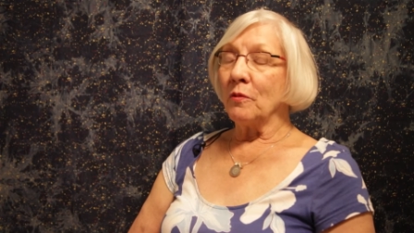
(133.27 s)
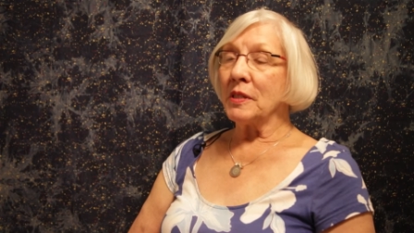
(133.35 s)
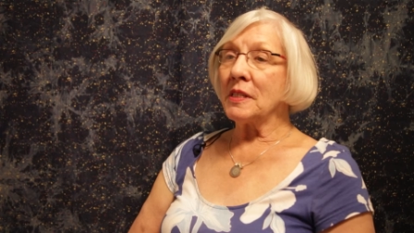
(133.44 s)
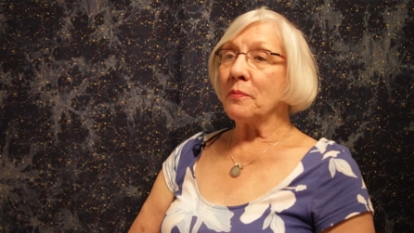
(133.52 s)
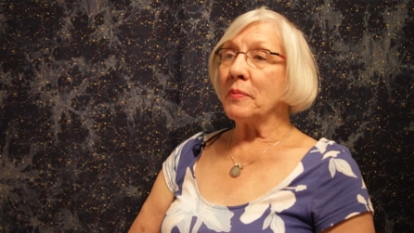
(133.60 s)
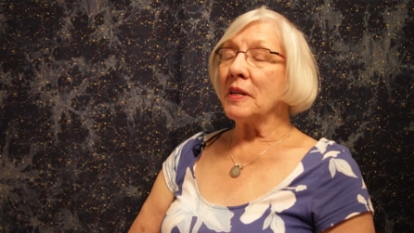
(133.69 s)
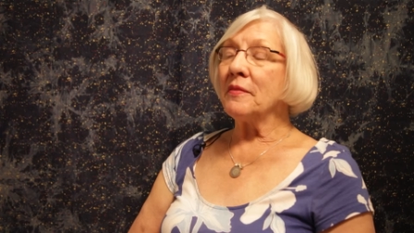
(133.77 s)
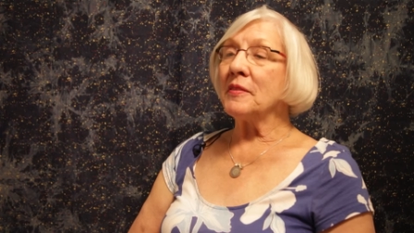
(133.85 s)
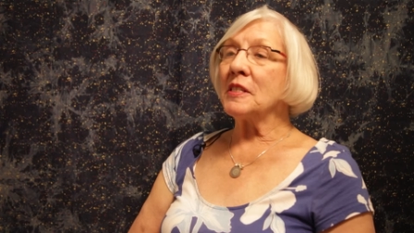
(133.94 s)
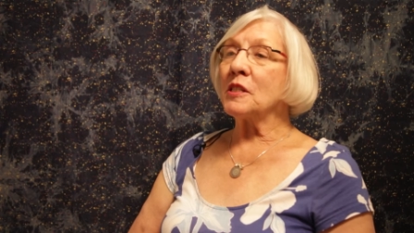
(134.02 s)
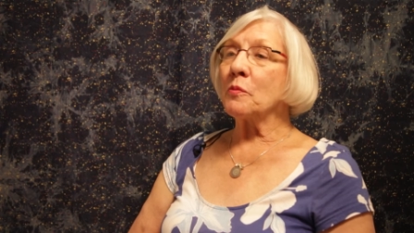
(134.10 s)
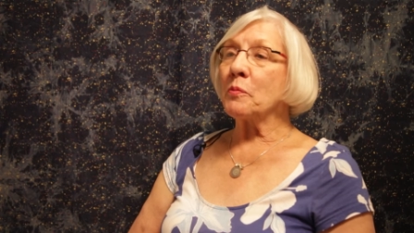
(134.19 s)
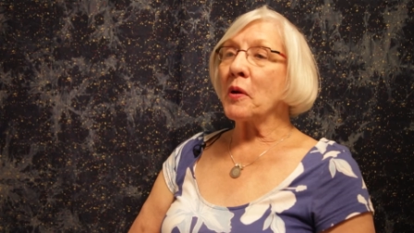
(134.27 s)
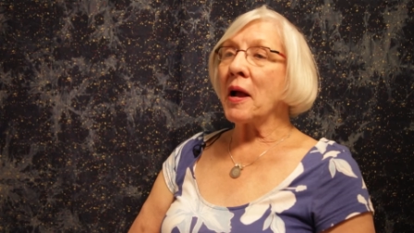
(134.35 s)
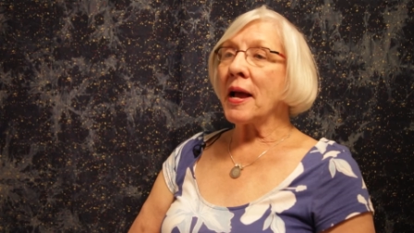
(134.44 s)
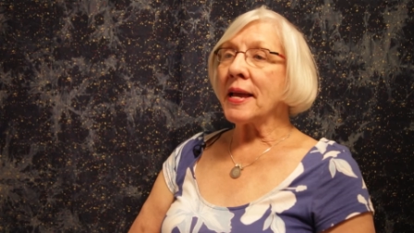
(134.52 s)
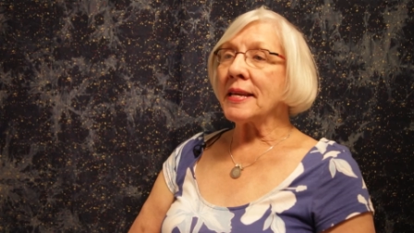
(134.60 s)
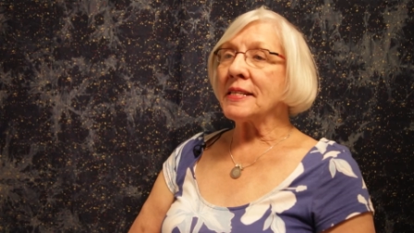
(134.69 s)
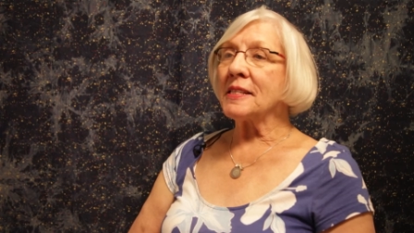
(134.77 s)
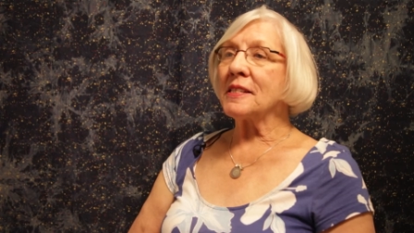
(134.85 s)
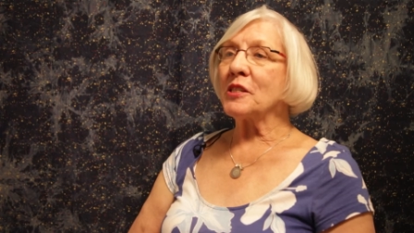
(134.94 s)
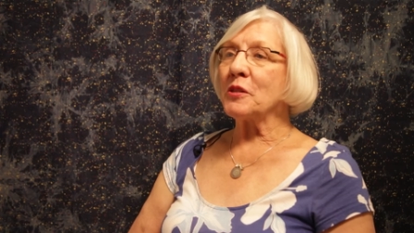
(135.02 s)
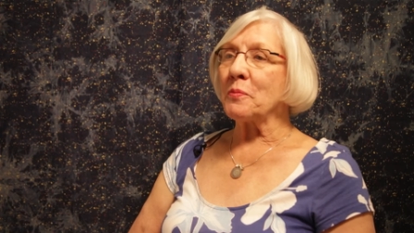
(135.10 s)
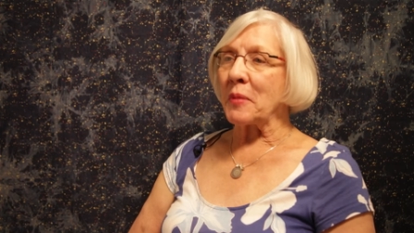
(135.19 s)
was a bit of a
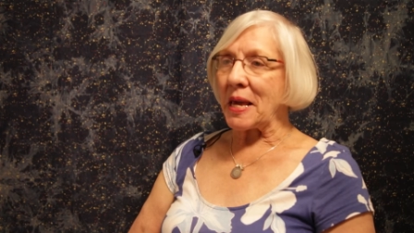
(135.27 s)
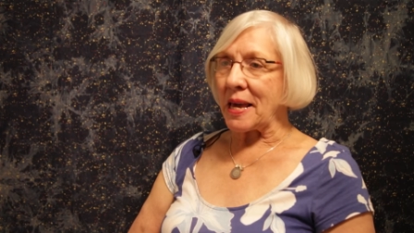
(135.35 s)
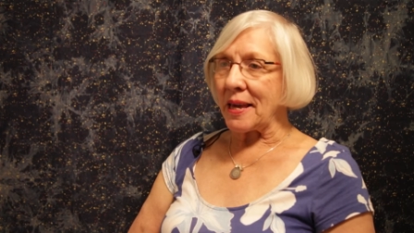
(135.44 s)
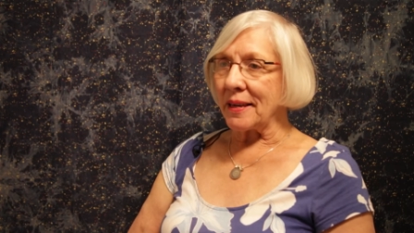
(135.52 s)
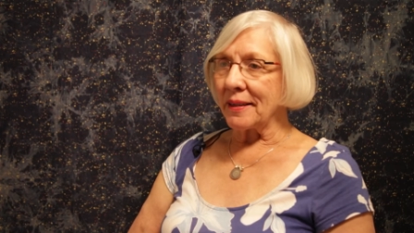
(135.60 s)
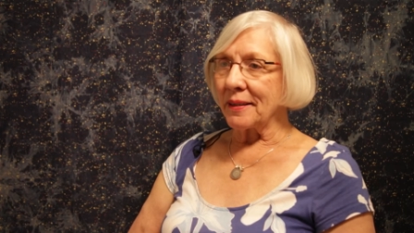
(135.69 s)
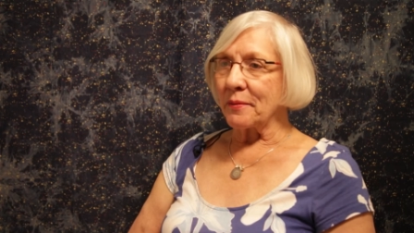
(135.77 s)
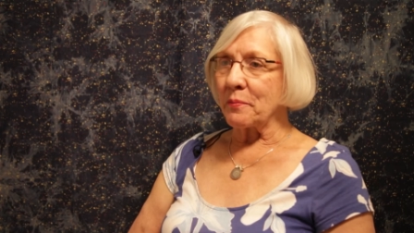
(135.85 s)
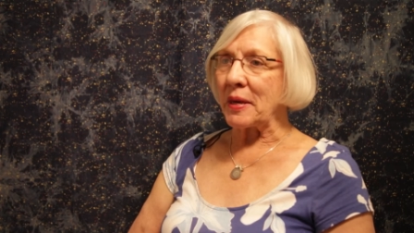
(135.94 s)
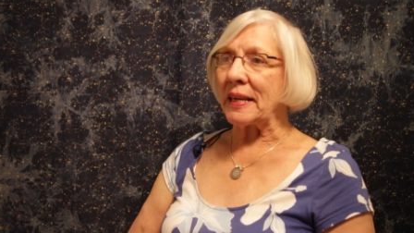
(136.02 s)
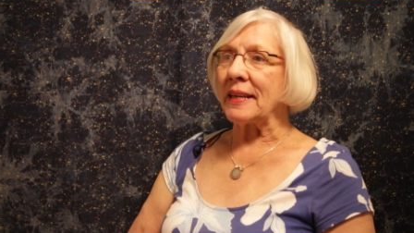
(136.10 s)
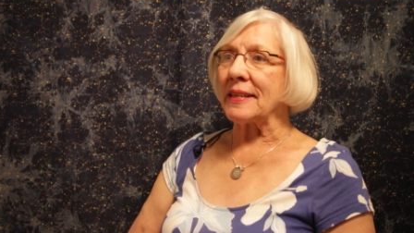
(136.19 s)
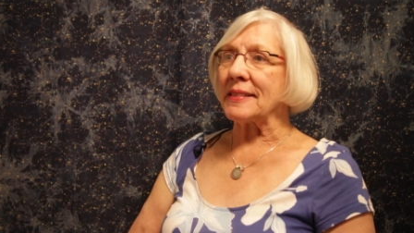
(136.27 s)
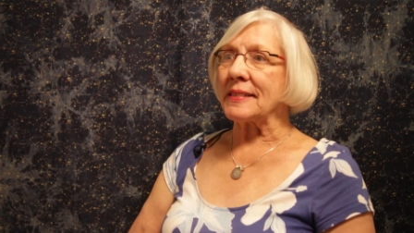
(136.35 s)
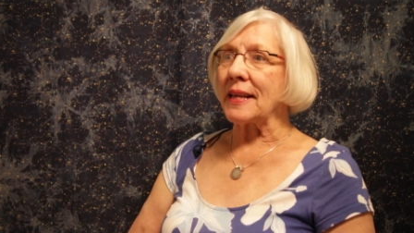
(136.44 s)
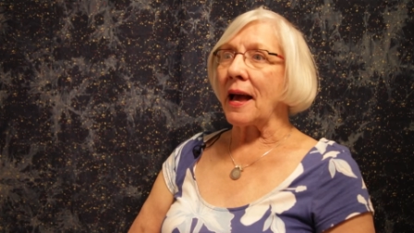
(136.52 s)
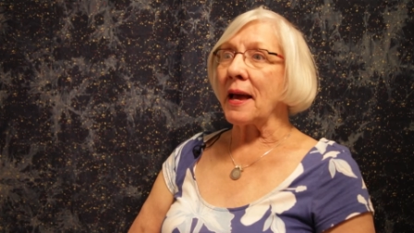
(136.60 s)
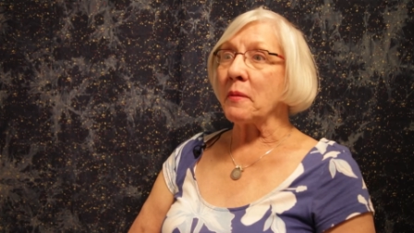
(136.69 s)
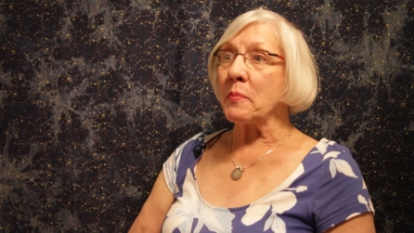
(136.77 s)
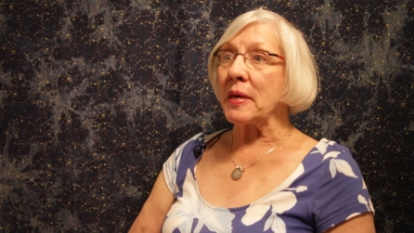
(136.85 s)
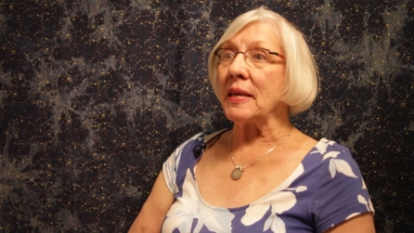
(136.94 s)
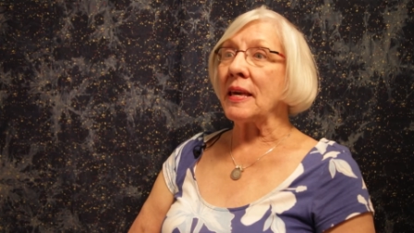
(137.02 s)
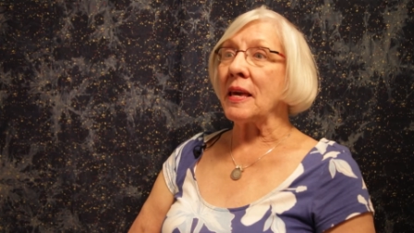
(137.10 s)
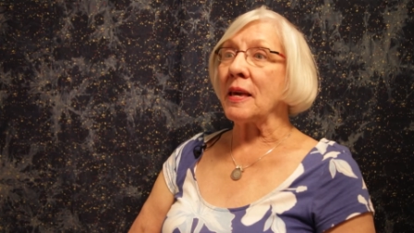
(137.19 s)
surprise to me because I
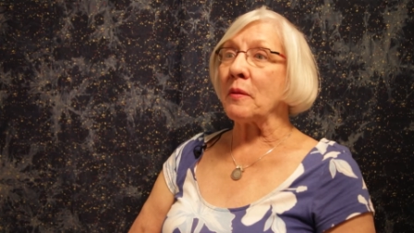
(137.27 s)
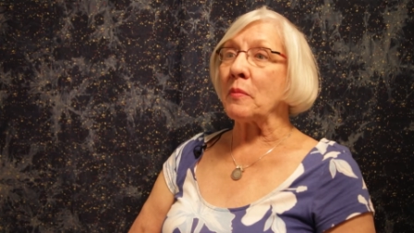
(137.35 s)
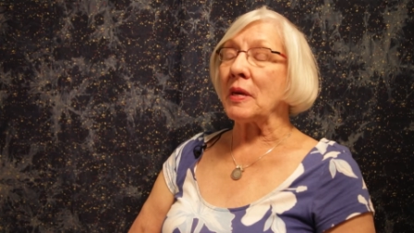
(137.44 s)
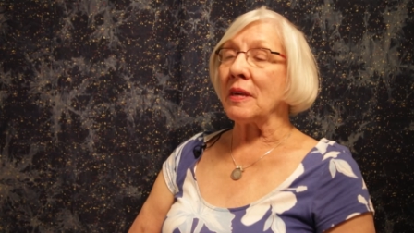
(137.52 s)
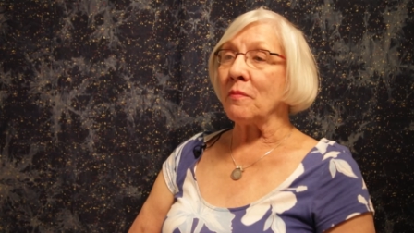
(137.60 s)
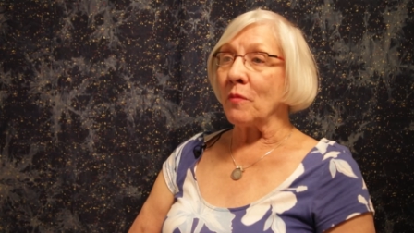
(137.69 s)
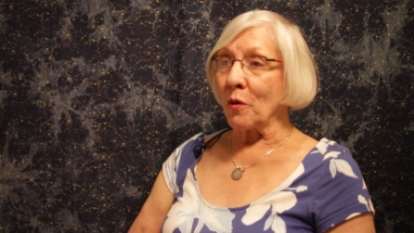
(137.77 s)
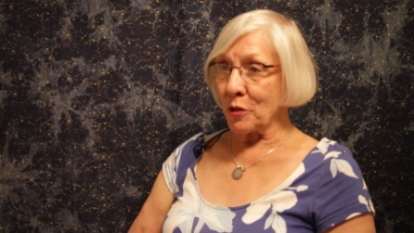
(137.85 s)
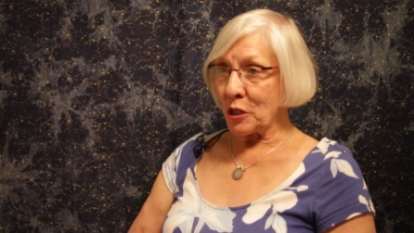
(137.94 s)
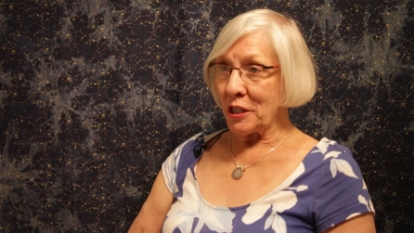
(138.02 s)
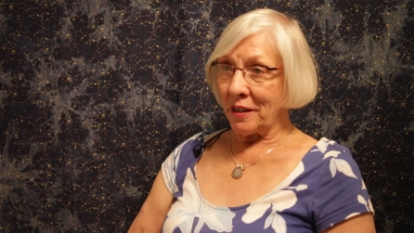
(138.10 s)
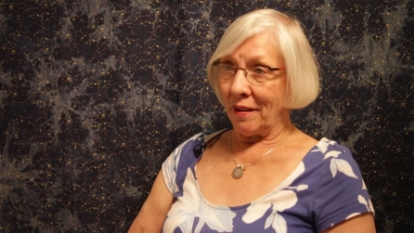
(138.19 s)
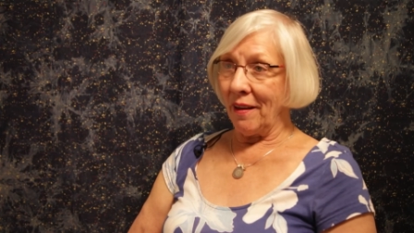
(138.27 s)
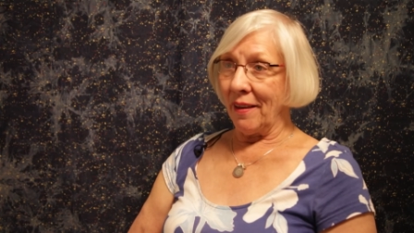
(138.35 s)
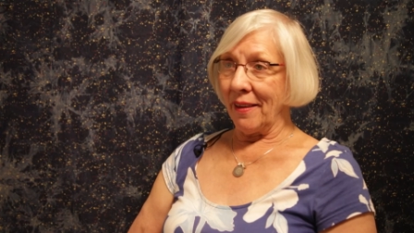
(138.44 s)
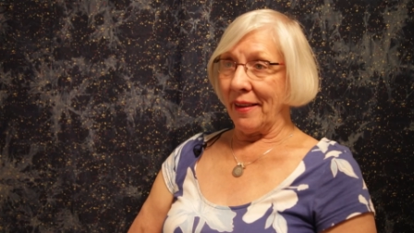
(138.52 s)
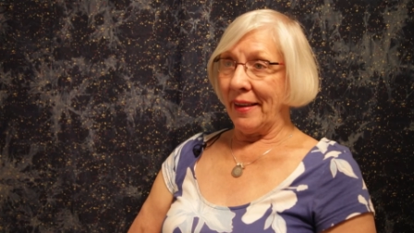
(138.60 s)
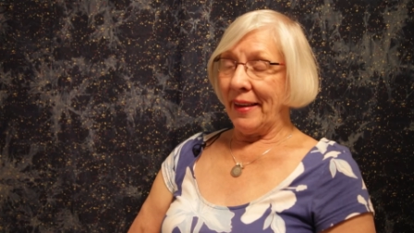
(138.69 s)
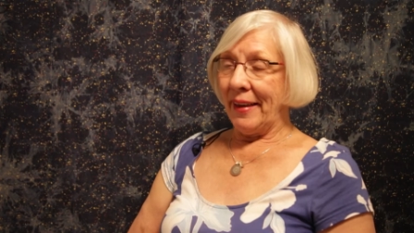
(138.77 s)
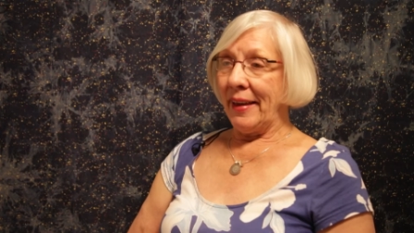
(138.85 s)
became emotional,